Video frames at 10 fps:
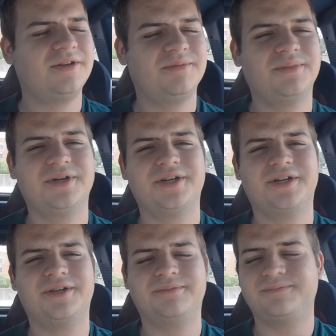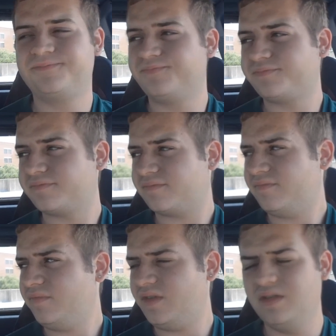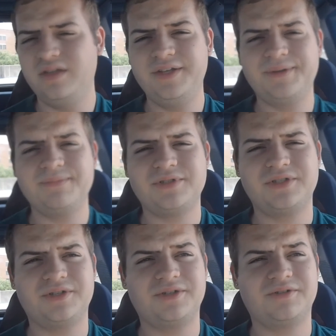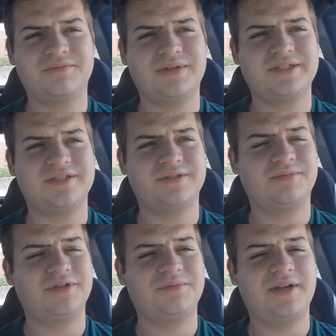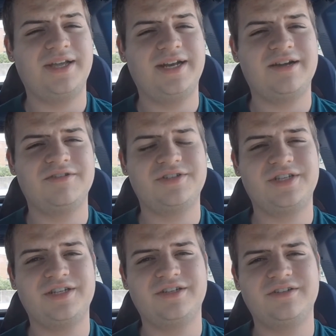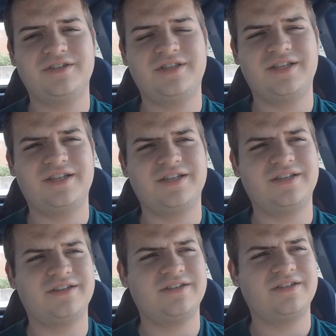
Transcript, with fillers: But um yep, so I'm about to put in my eight hours here and then